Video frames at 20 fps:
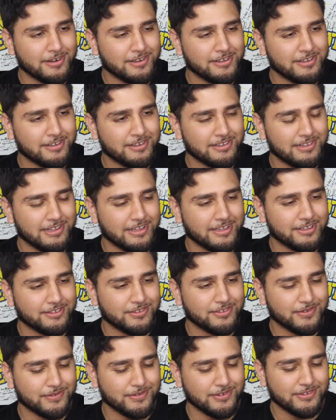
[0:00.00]
running
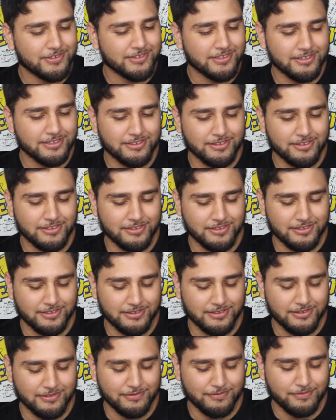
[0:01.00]
like towards like
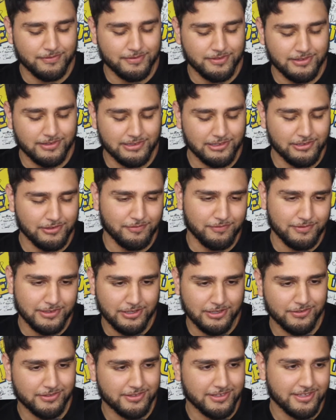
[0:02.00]
the little
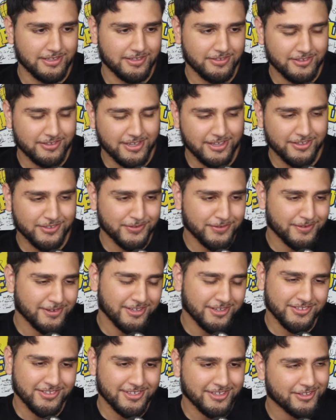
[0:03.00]
float things. Yeah, I
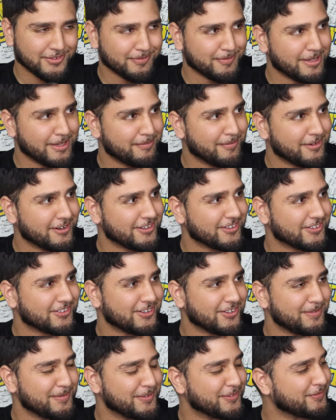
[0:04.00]
swear I saw this man
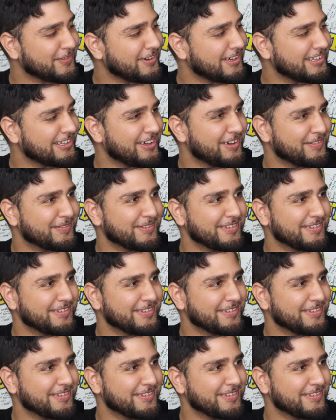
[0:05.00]
Marcus almost fall off